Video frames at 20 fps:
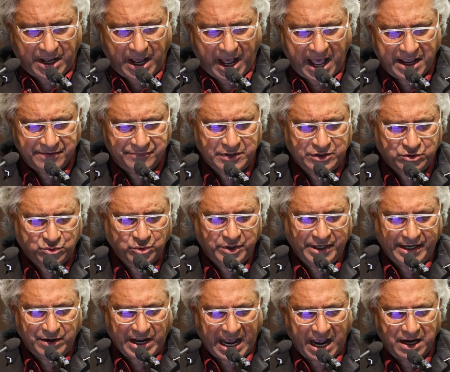I will
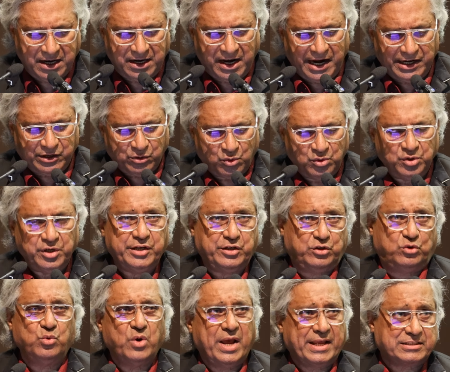today highlight only
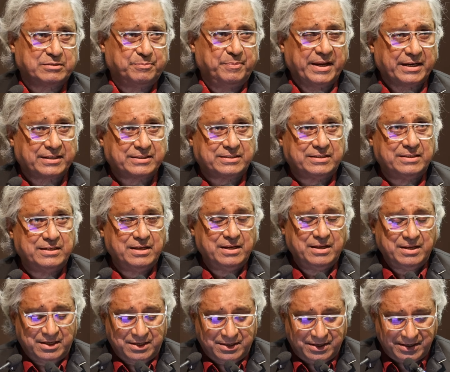two aspects
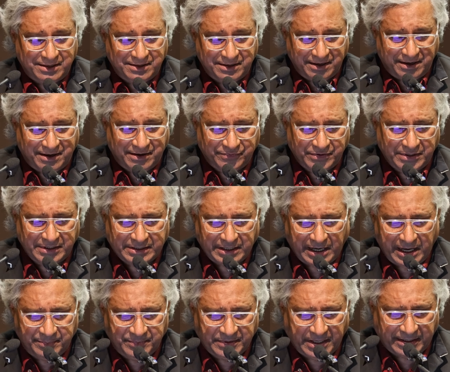in the given
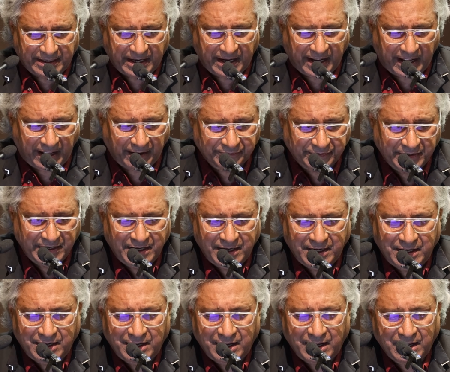time that I have.
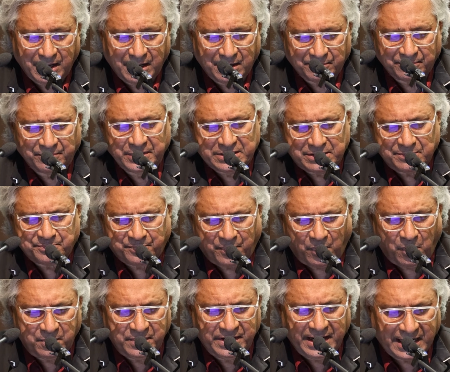which
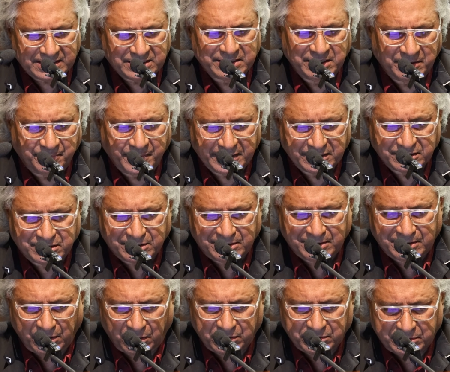probably hasn't been
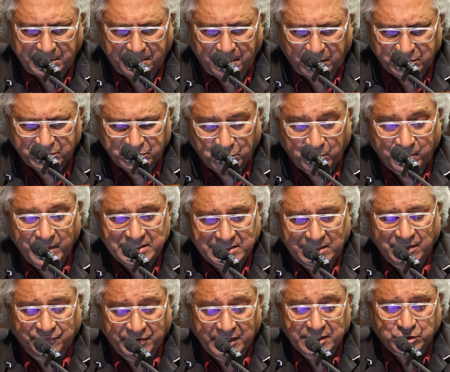talked about so much.
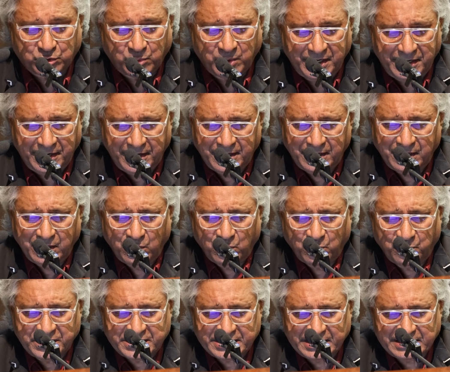The first one,
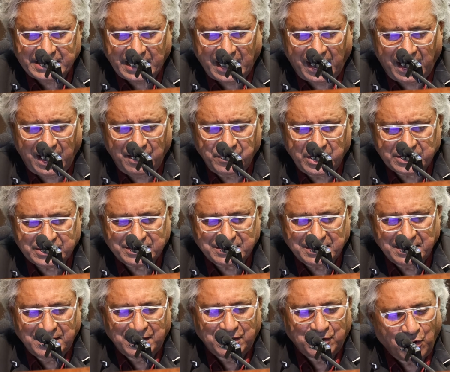which is I have a
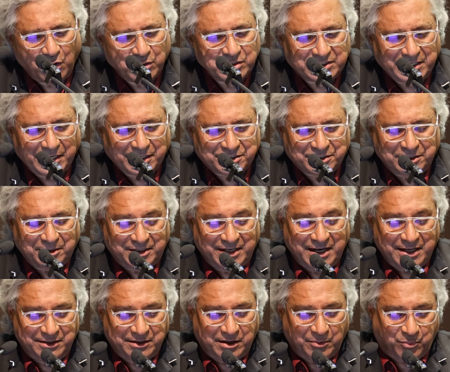long section
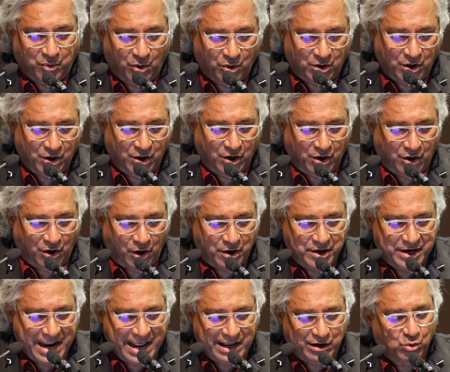in the book
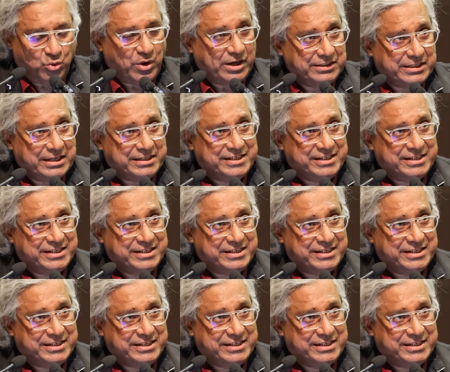on Nehru and the